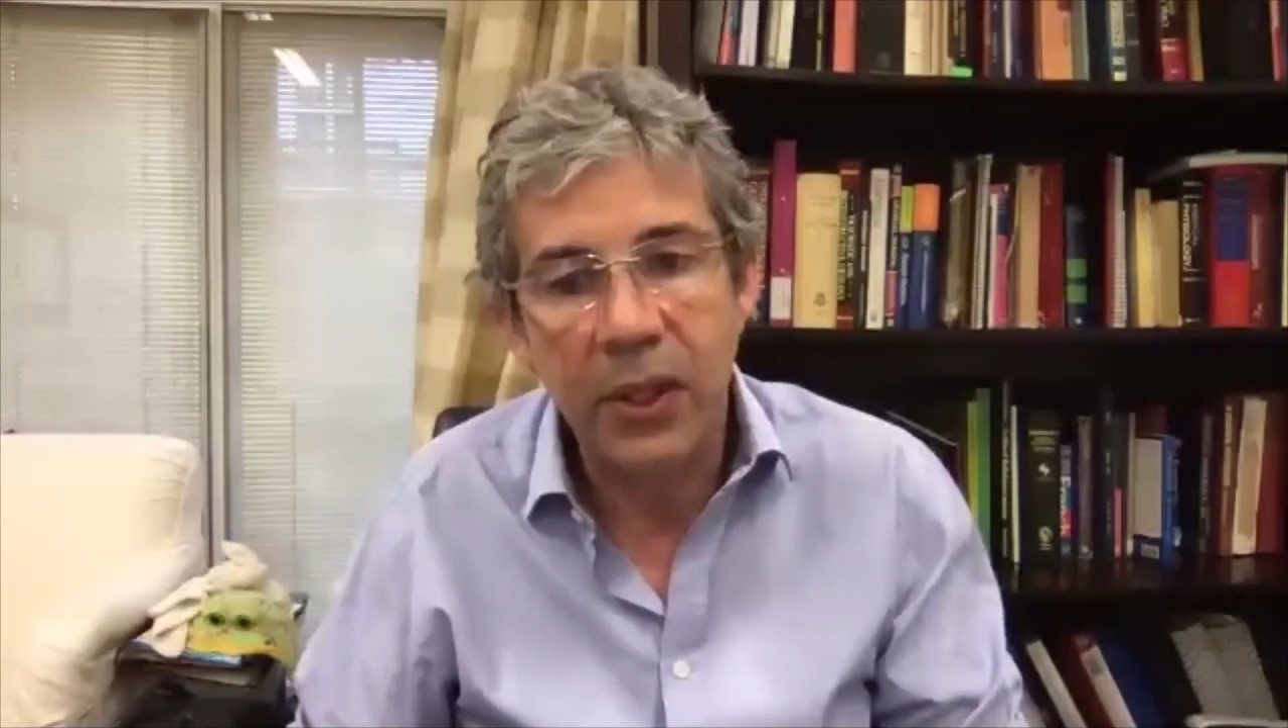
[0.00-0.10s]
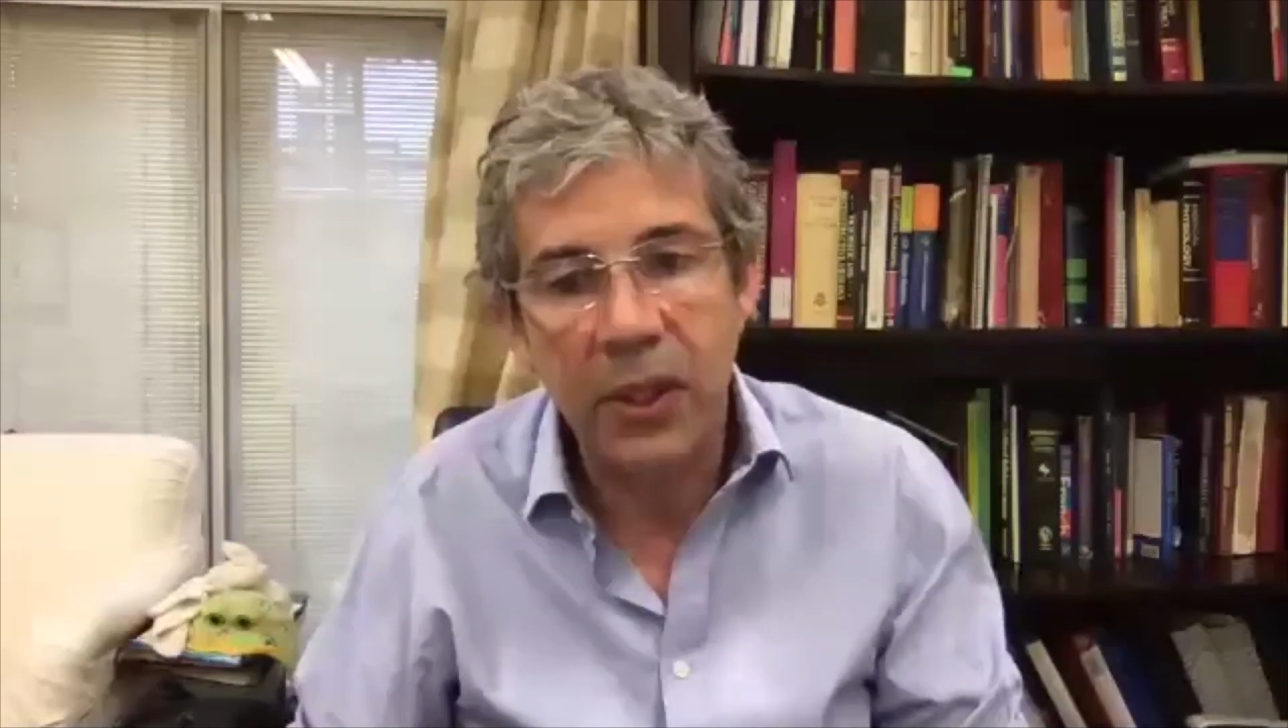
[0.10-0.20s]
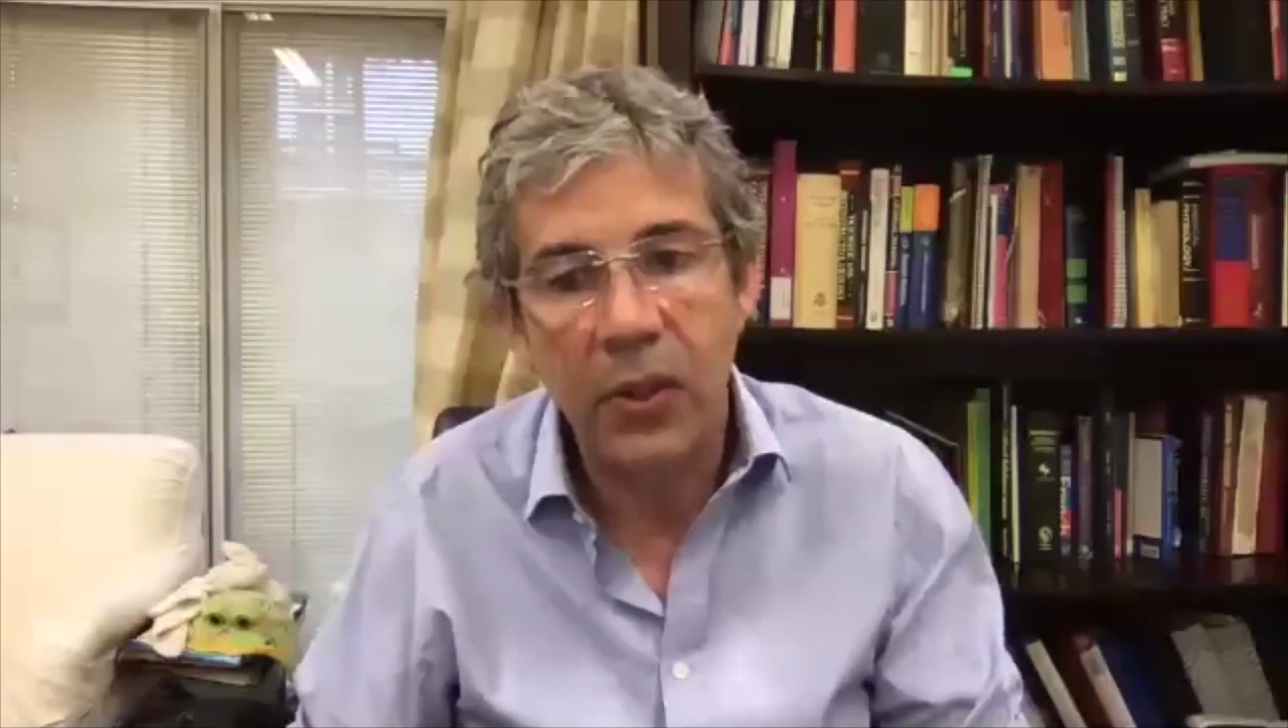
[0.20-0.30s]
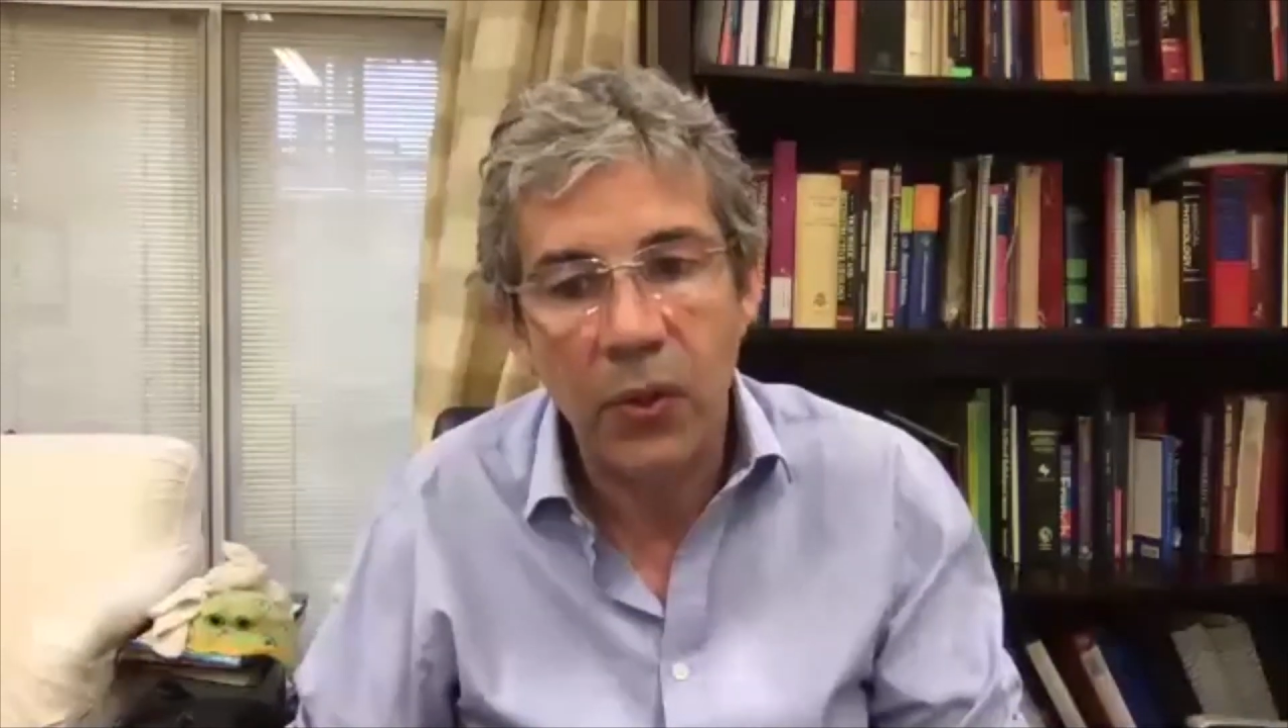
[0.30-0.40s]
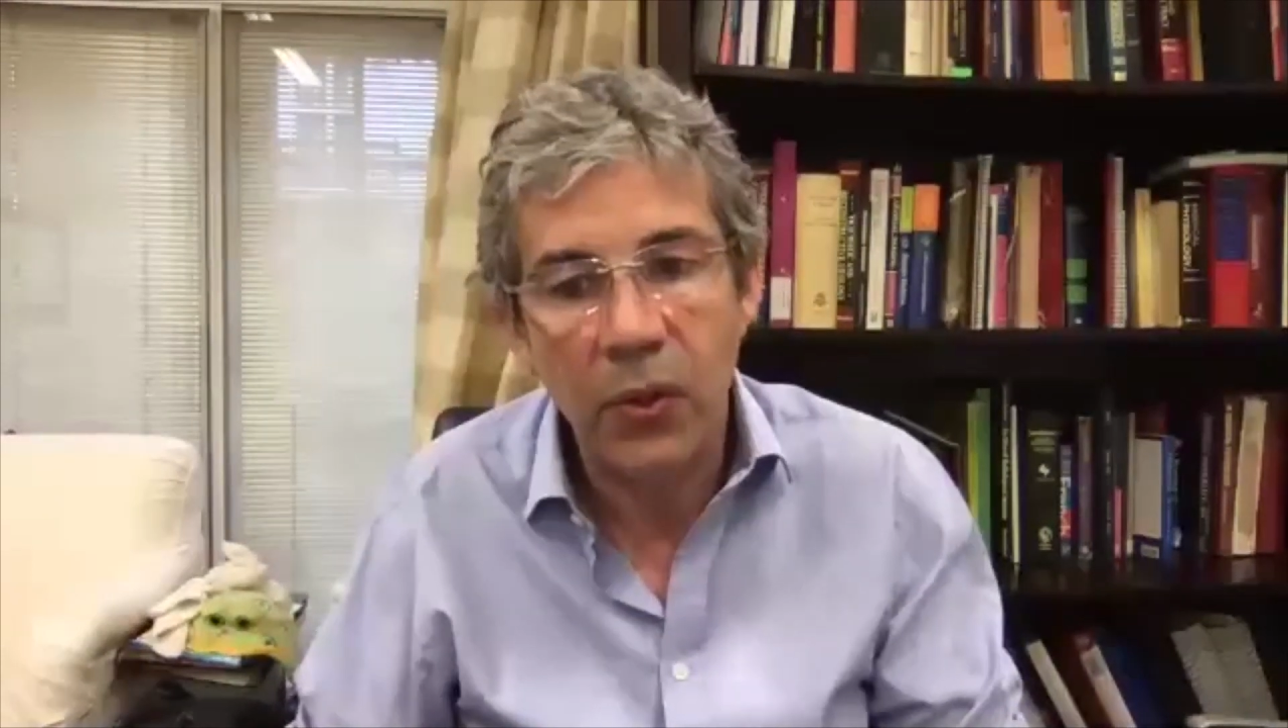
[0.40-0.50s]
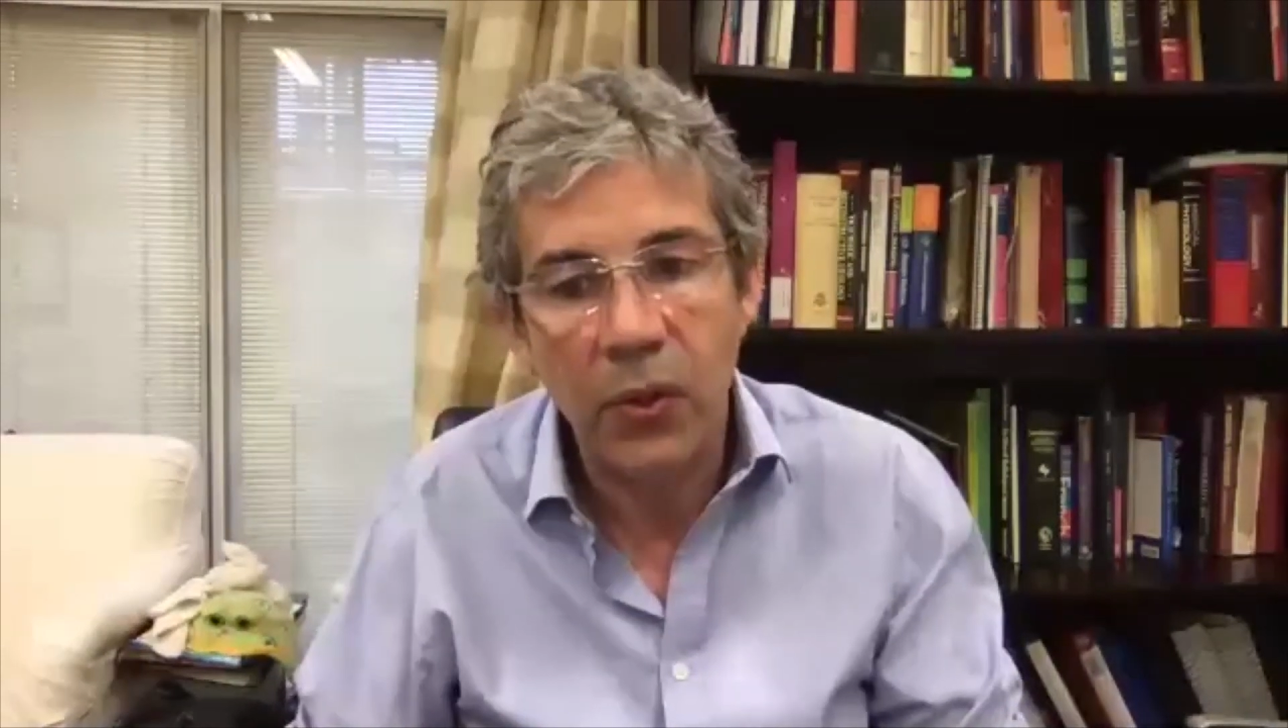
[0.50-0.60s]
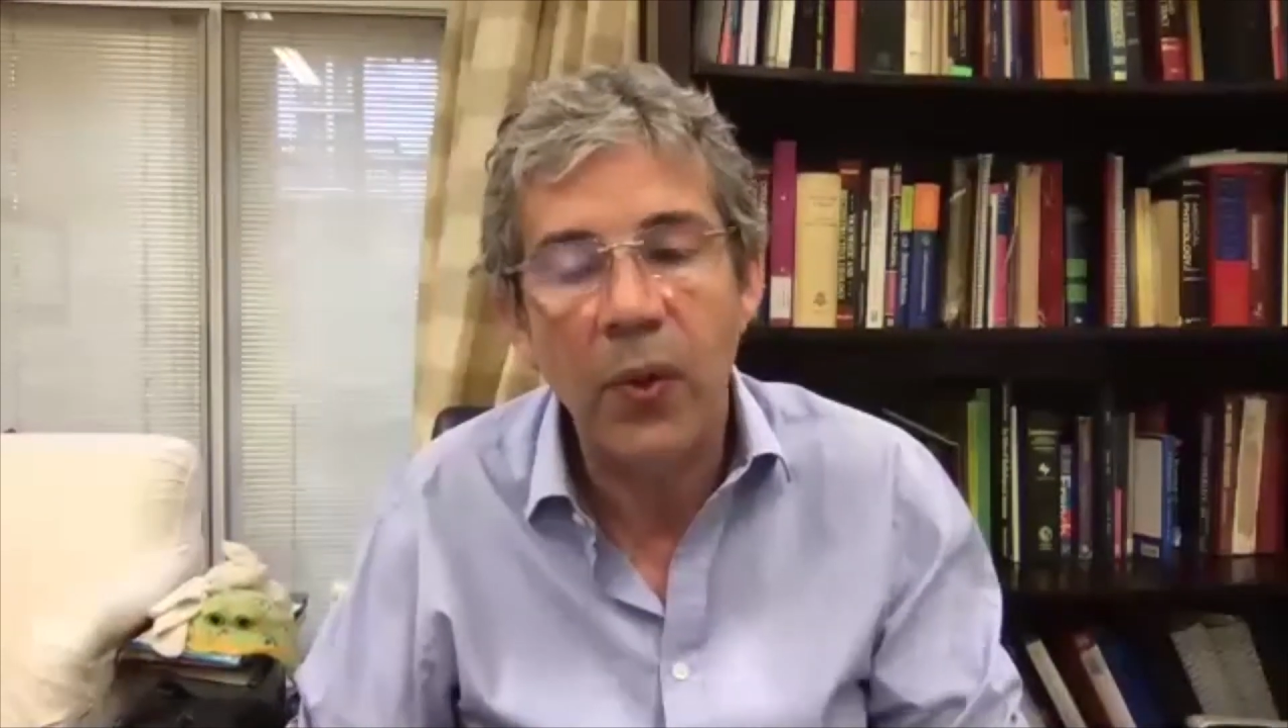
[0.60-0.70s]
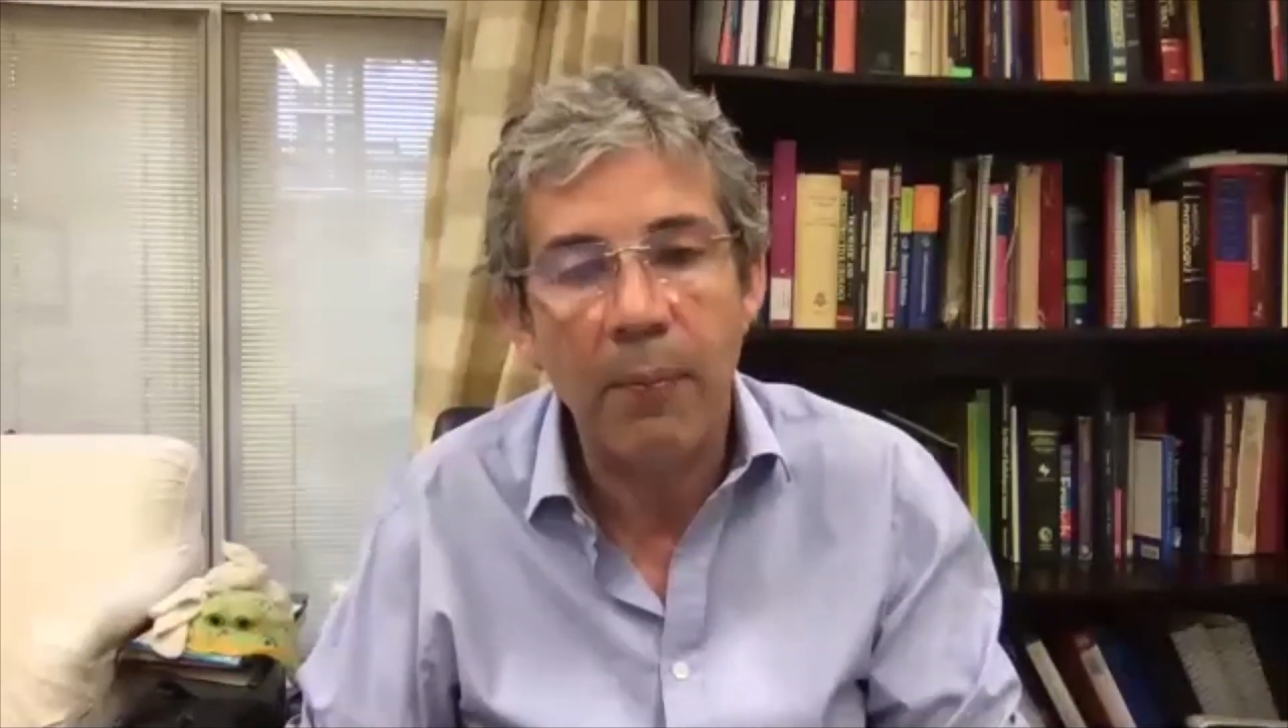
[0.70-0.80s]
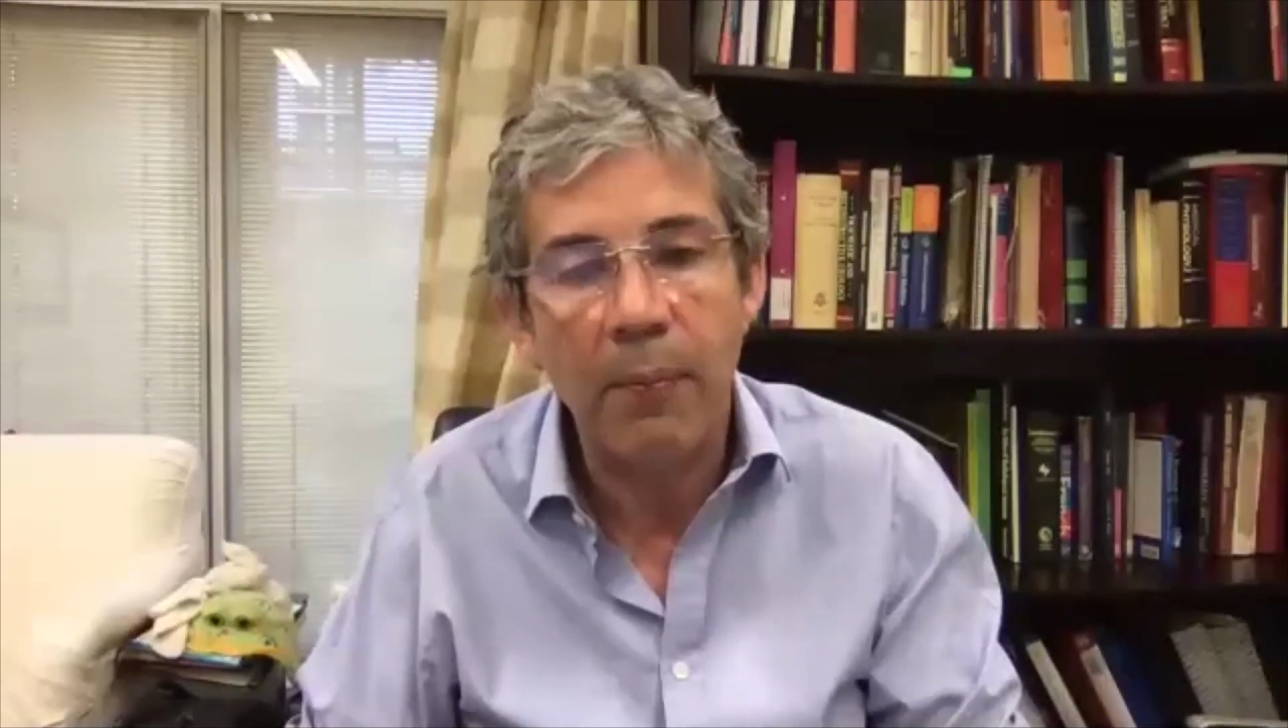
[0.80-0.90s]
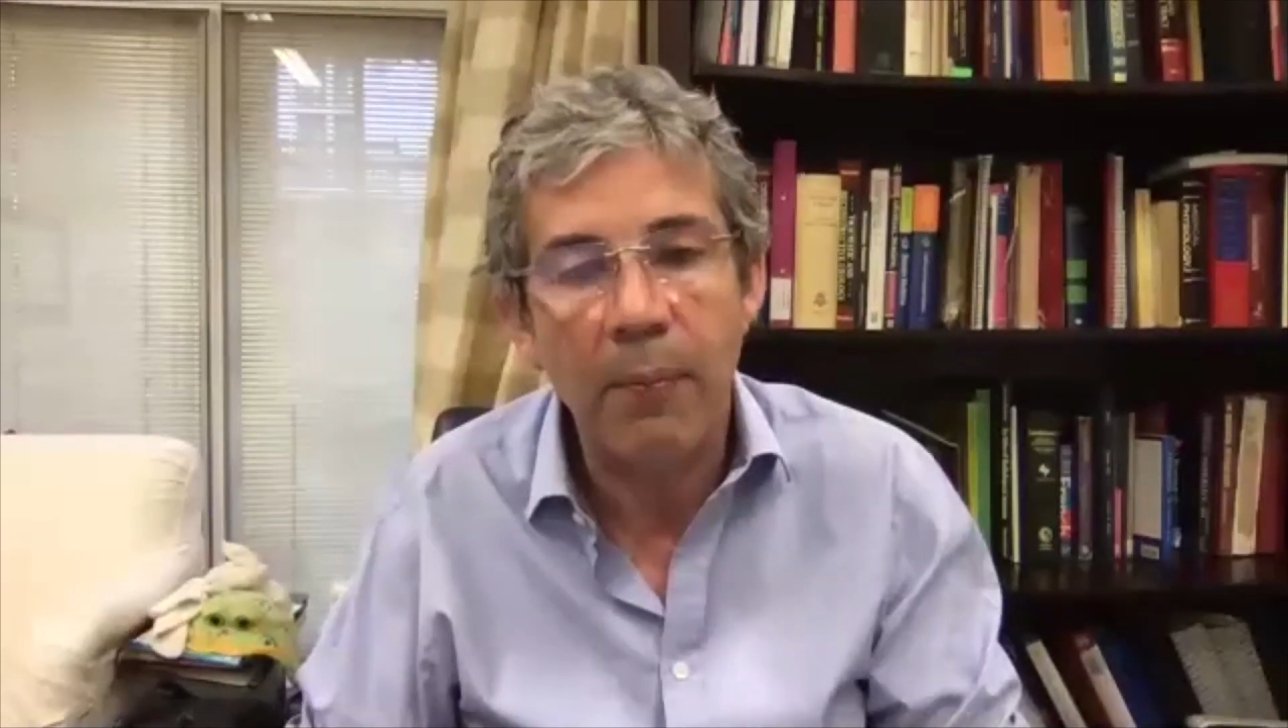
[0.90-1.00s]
too